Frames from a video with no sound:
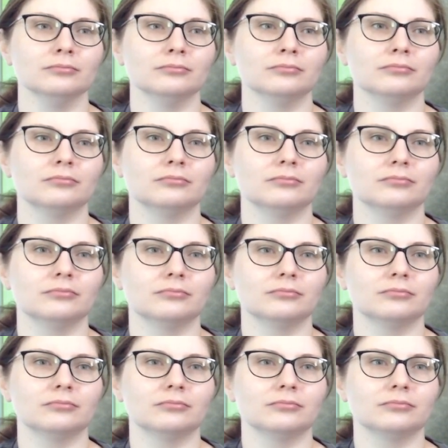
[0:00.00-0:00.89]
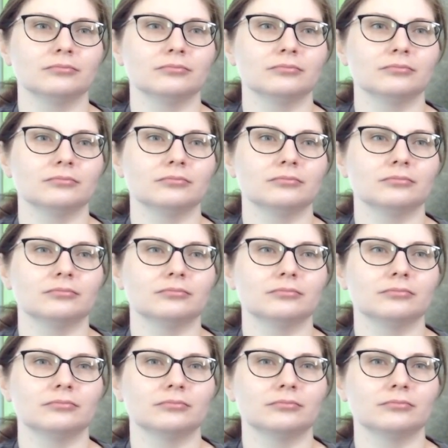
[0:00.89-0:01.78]

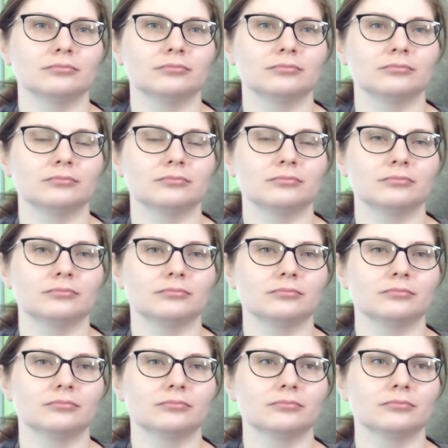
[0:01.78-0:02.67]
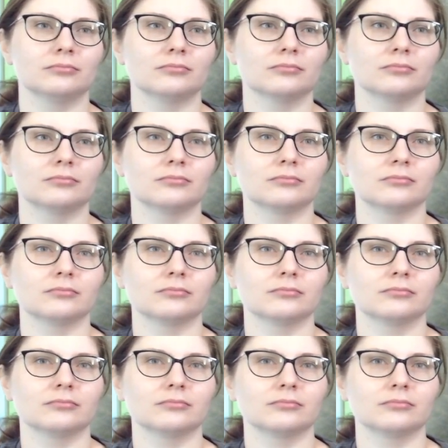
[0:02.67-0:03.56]

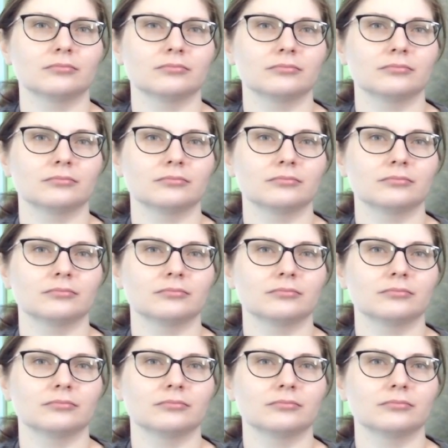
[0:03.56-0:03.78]
[no speech]